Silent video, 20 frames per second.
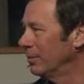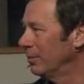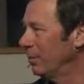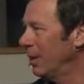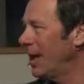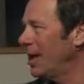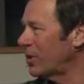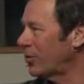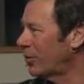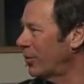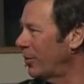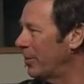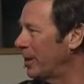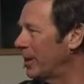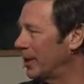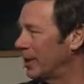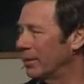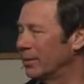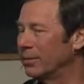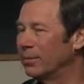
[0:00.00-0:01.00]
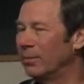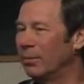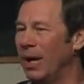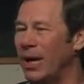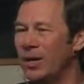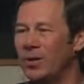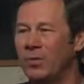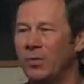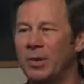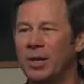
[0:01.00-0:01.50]
Blasphemy.
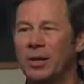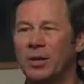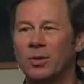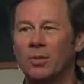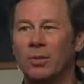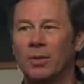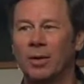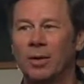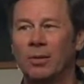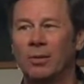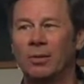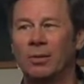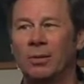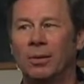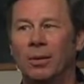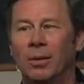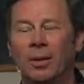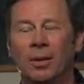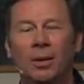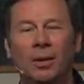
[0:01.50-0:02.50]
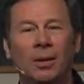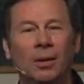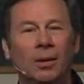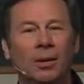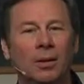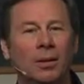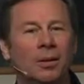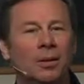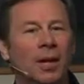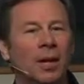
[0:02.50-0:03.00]
Blasphemy is when you,
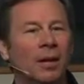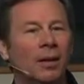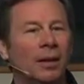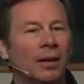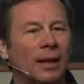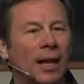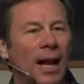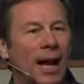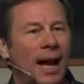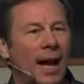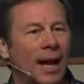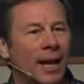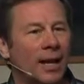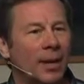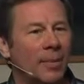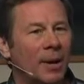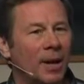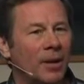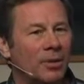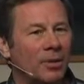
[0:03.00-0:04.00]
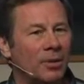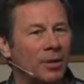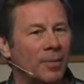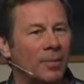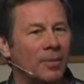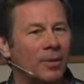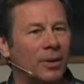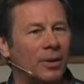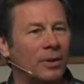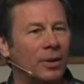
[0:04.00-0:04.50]
you tell a lie about
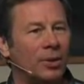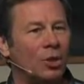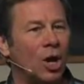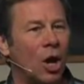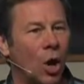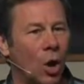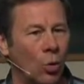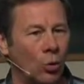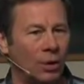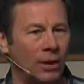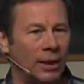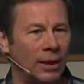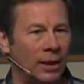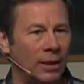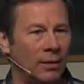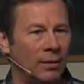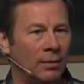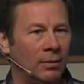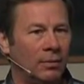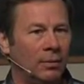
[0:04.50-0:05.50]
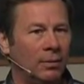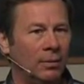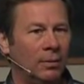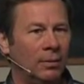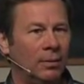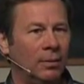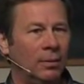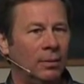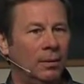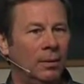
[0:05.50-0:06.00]
something that's holy.
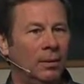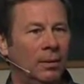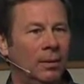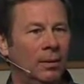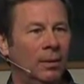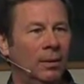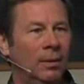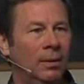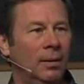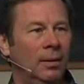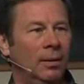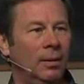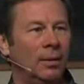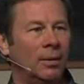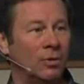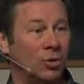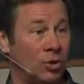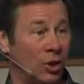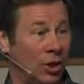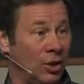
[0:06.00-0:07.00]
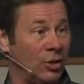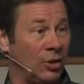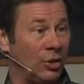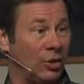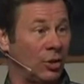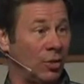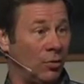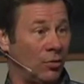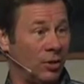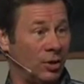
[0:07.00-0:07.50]
Because
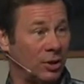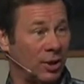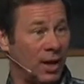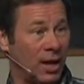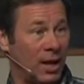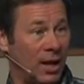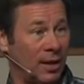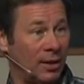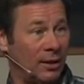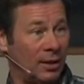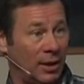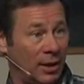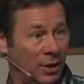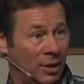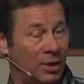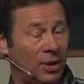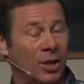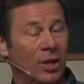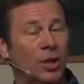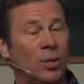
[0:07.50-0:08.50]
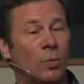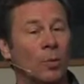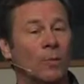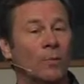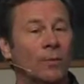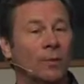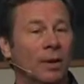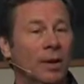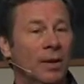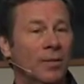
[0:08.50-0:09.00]
Jesus told this guy that his sins were
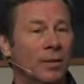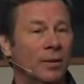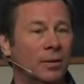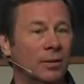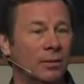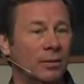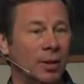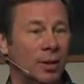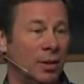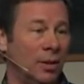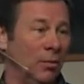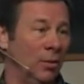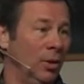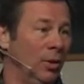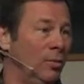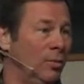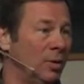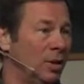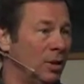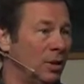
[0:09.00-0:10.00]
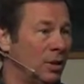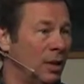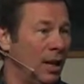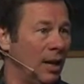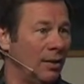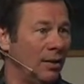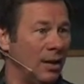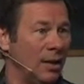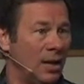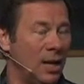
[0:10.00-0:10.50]
forgiven. They said, Well, who's this
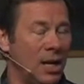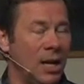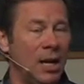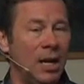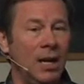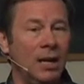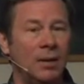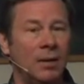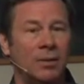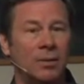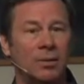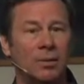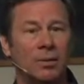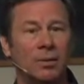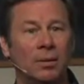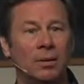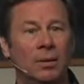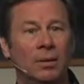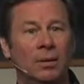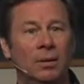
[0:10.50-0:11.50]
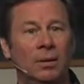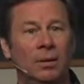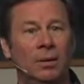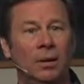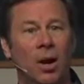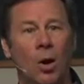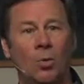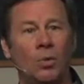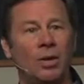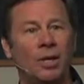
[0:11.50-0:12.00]
guy think he is?
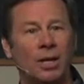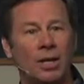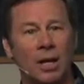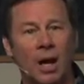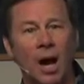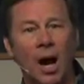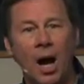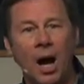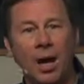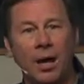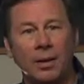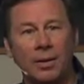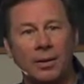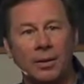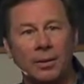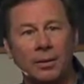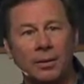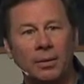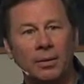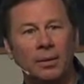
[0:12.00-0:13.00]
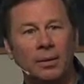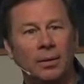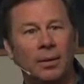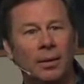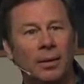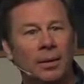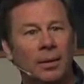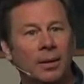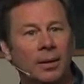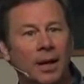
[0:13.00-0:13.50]
Only God
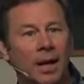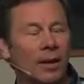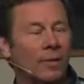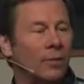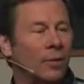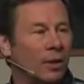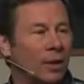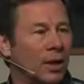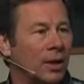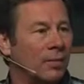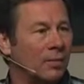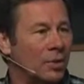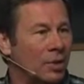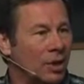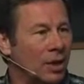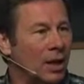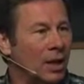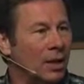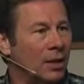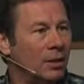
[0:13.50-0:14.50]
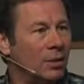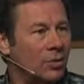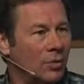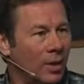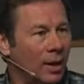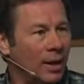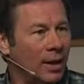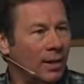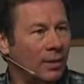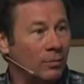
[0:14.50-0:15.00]
can forgive sins,
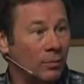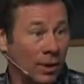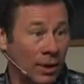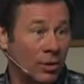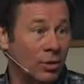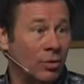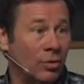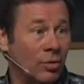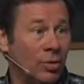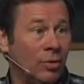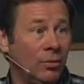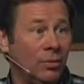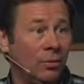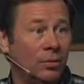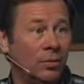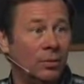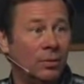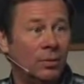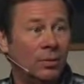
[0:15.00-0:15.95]
right? Well, that's true.